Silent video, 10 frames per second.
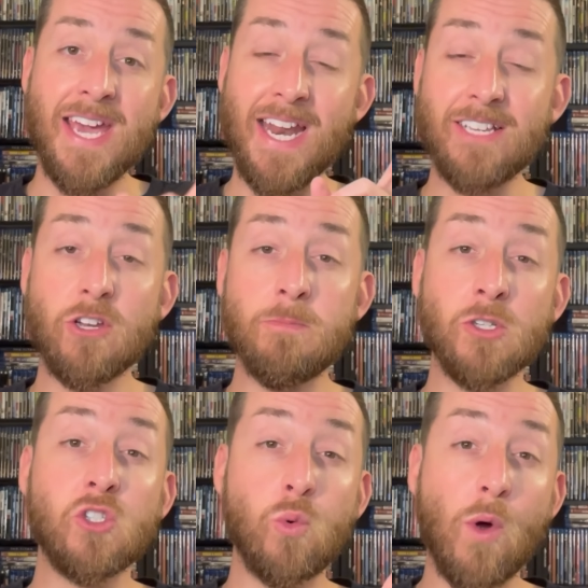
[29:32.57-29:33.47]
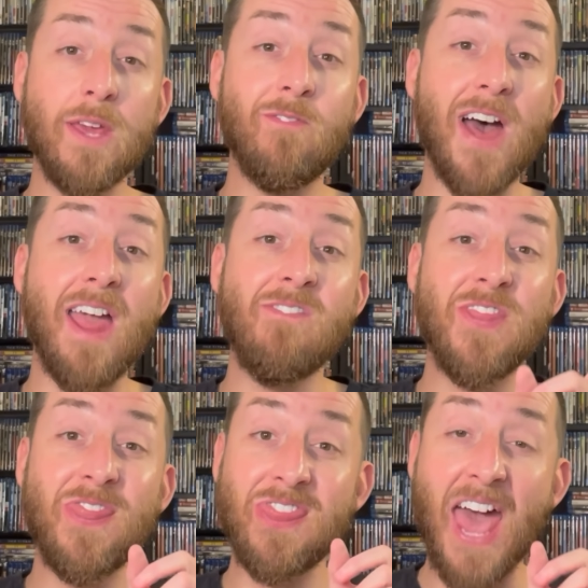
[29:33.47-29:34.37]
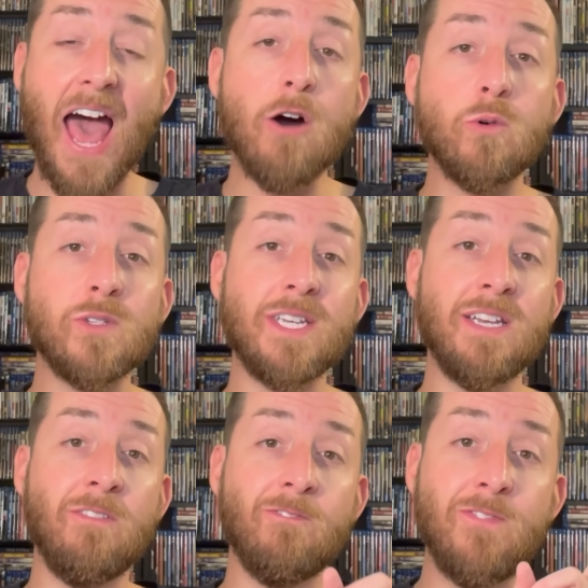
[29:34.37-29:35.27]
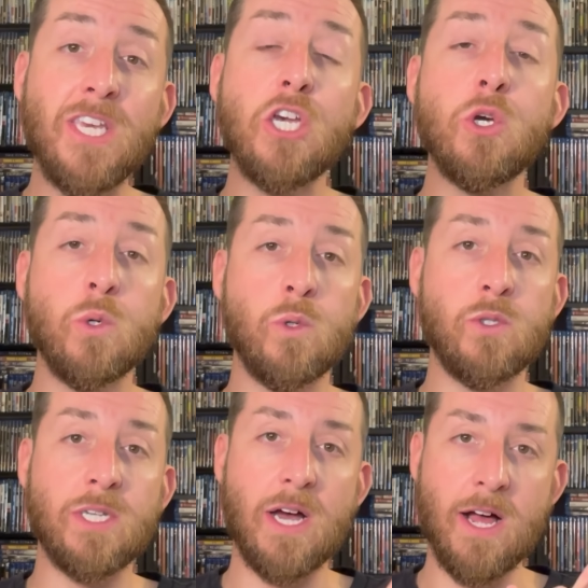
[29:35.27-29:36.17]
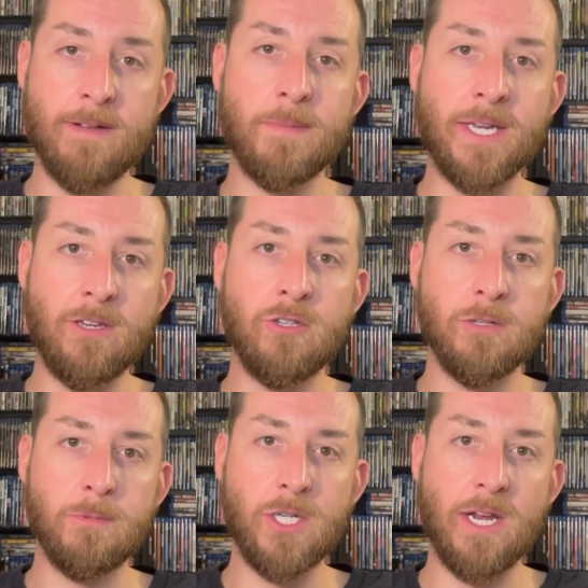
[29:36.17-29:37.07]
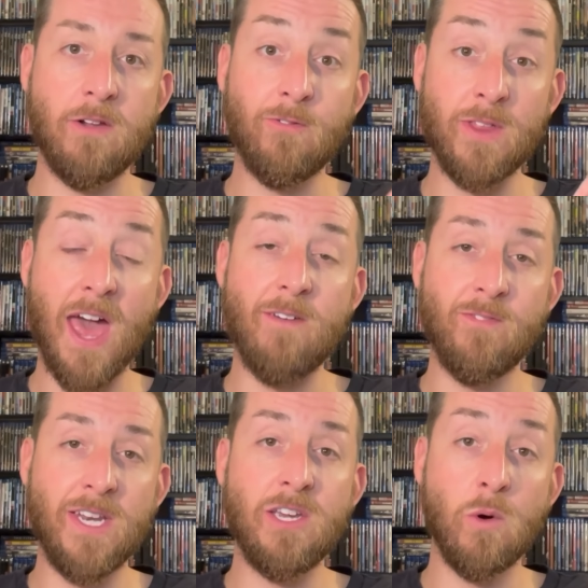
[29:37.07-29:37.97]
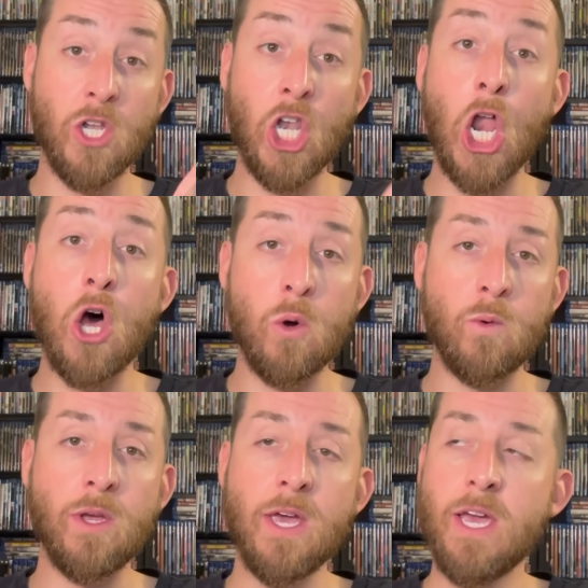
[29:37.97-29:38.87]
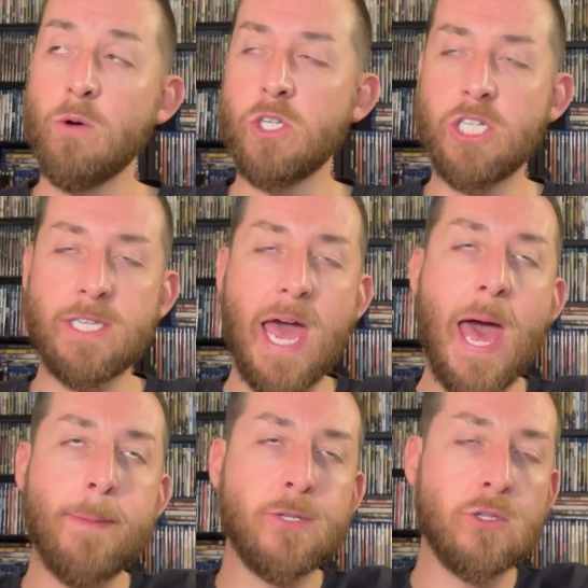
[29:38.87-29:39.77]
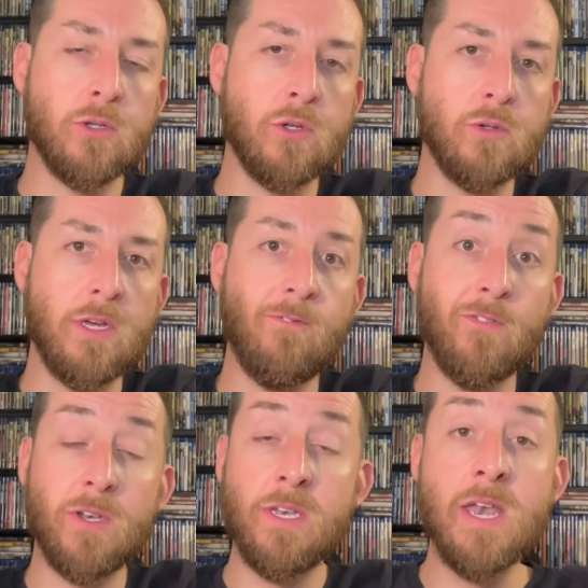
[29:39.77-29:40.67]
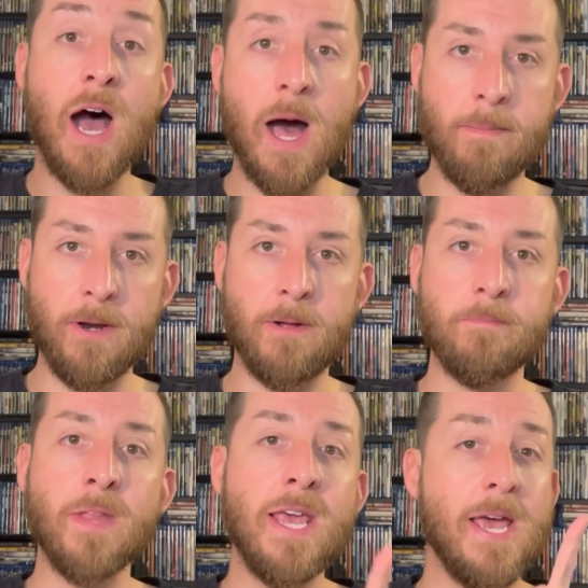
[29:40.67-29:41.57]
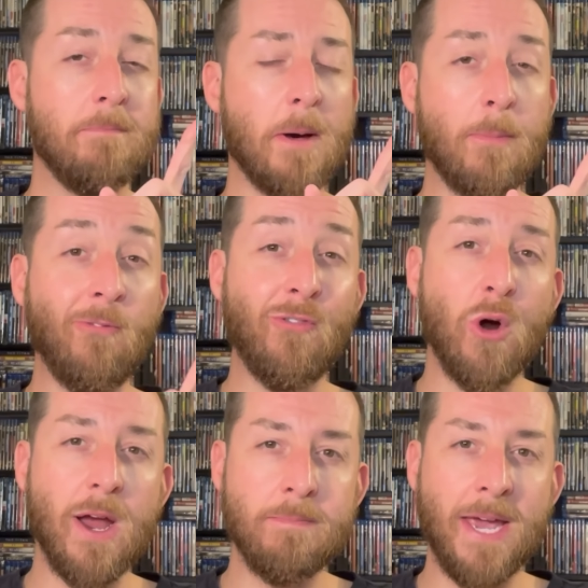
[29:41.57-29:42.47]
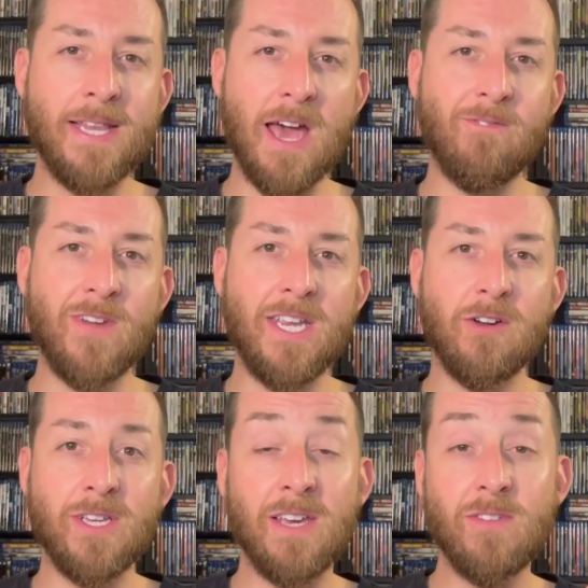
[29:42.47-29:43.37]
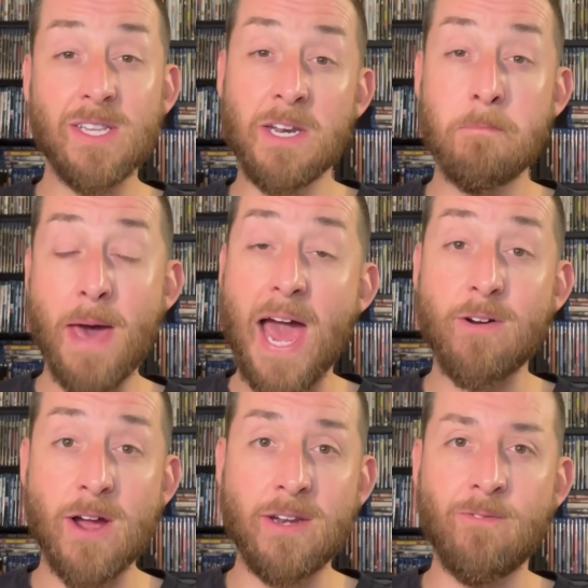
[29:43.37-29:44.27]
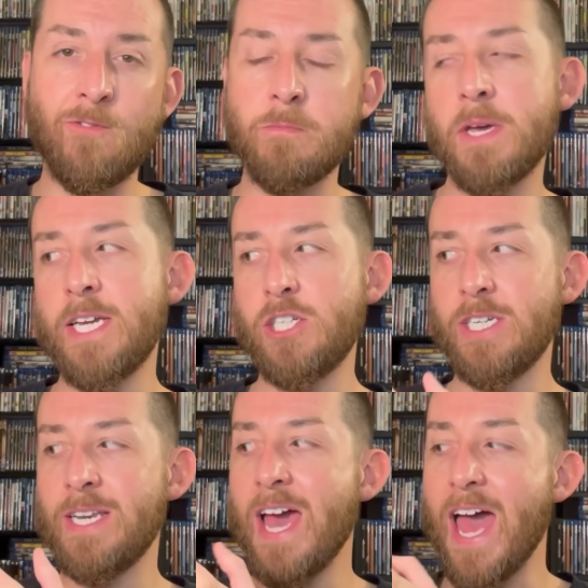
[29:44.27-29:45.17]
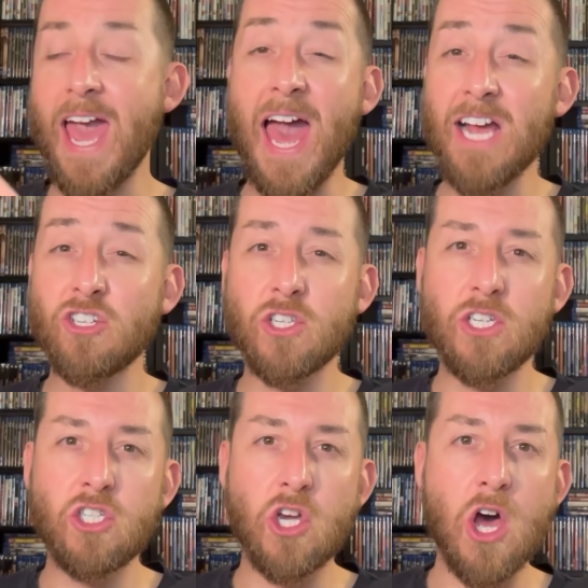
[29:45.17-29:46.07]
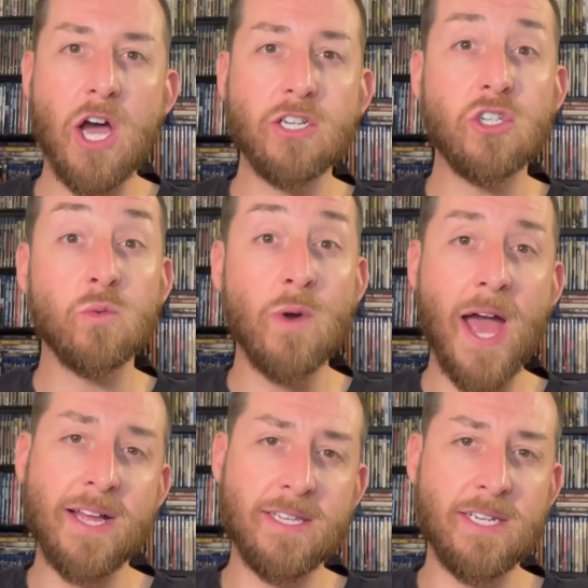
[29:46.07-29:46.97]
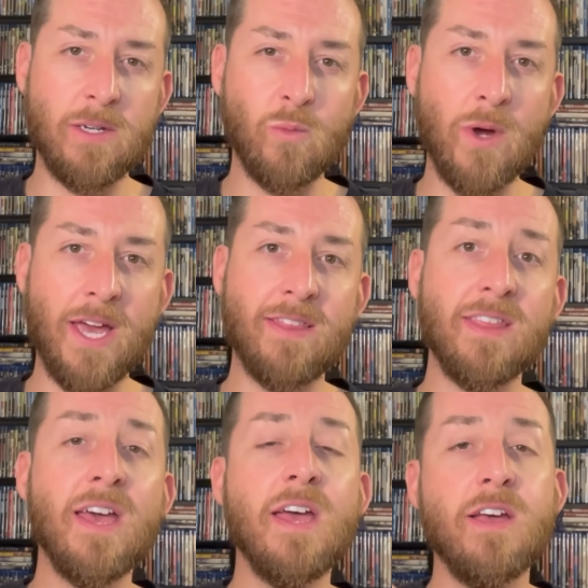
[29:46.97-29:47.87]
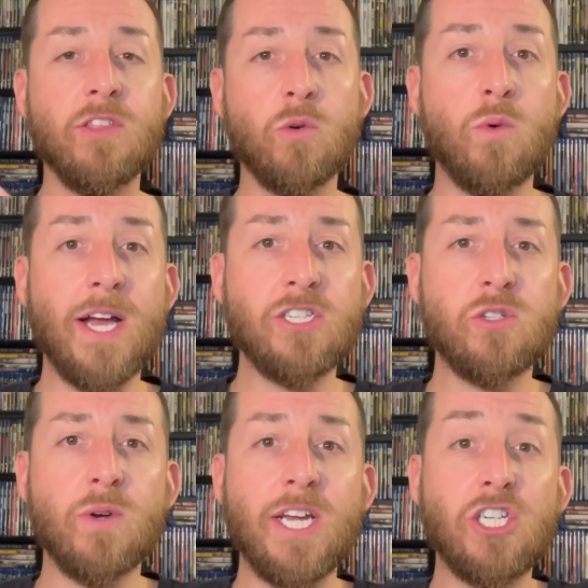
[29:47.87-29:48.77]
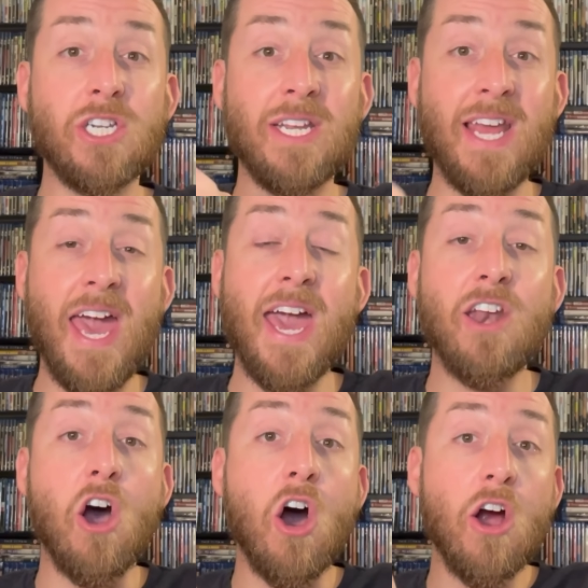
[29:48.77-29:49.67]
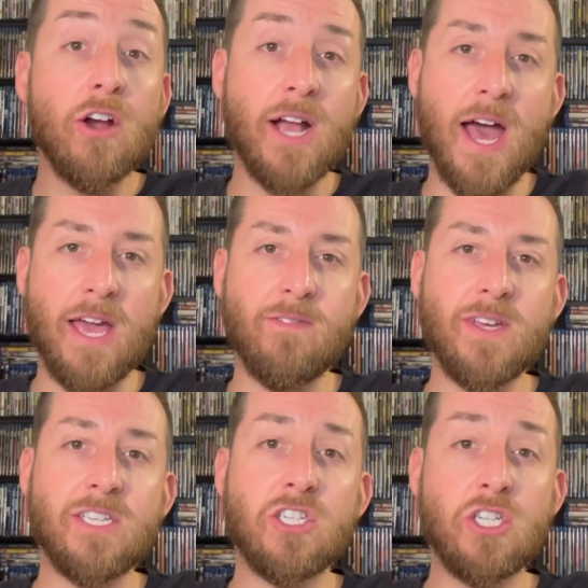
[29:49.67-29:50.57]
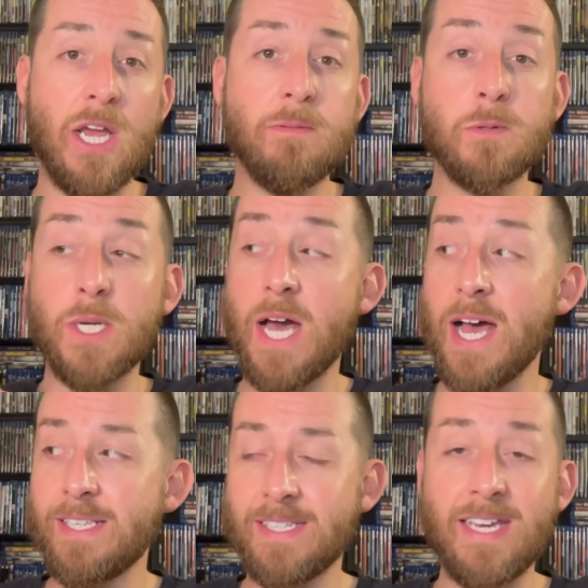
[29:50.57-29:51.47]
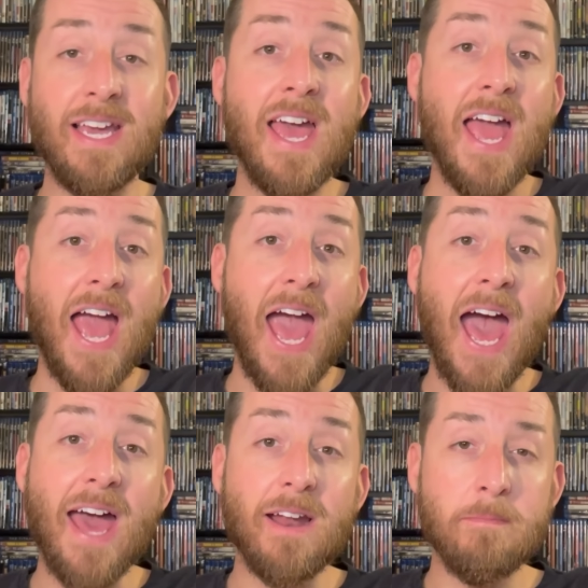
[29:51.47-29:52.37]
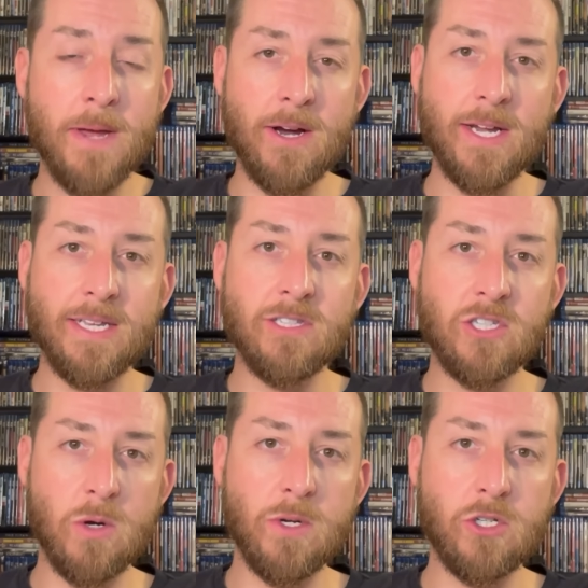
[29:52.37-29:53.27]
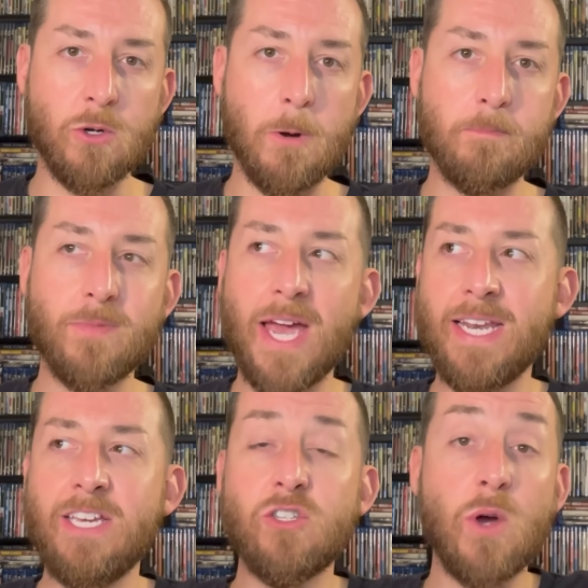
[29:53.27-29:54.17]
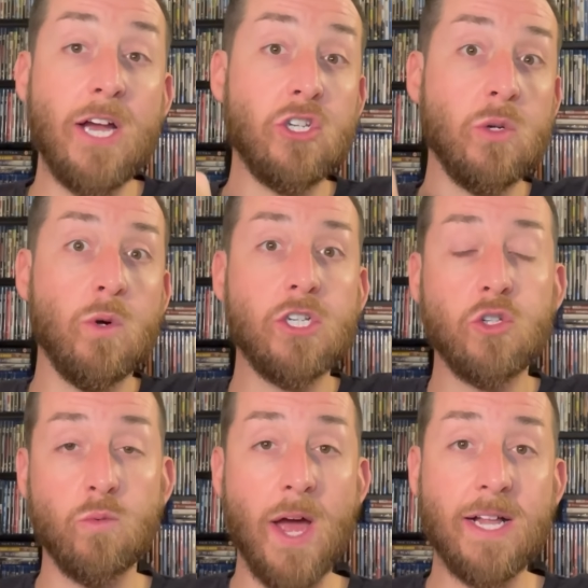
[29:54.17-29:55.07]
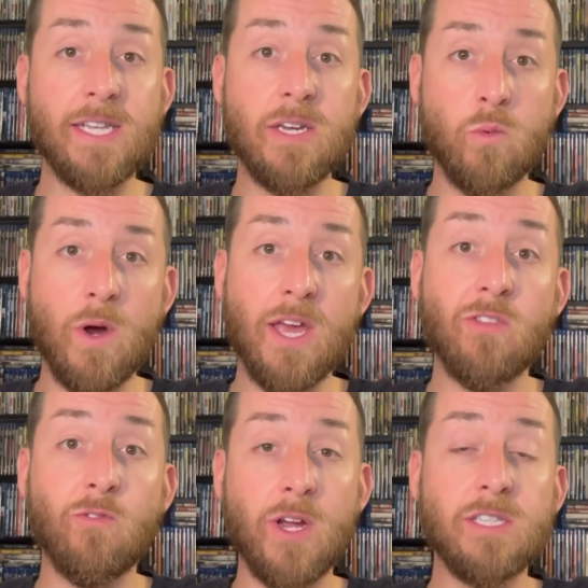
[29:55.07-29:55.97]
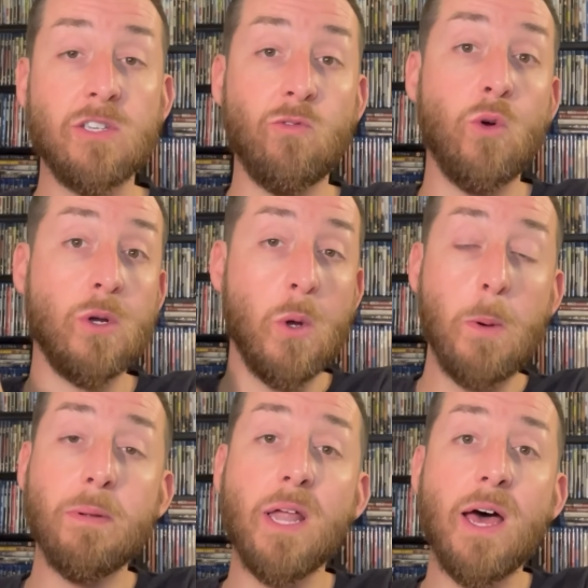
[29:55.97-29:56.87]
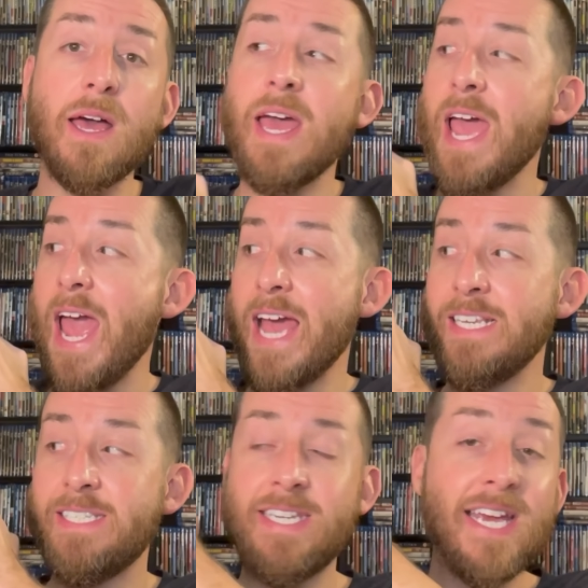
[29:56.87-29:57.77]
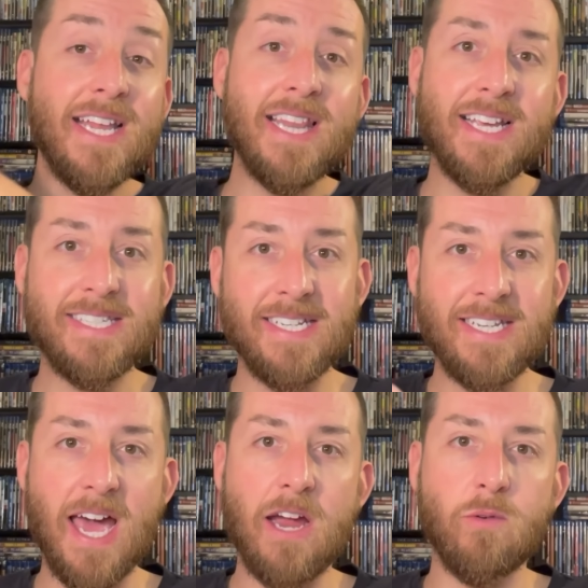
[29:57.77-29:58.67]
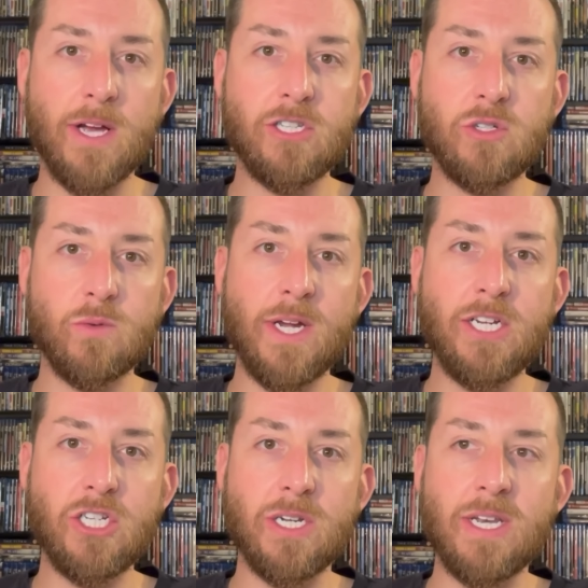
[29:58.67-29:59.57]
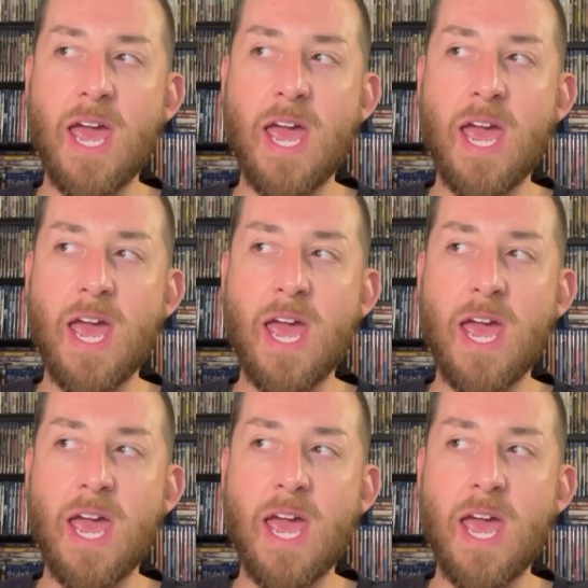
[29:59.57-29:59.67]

It has almost 25,000 views on my YouTube channel for that video alone, which is absolutely phenomenal. But before I made that video, to give you a little background information, I actually talked directly with the restoration and head archivist, James Mockoski, at American Zoetrope. And he's who actually worked directly with Francis Ford Coppola and did this entire restoration.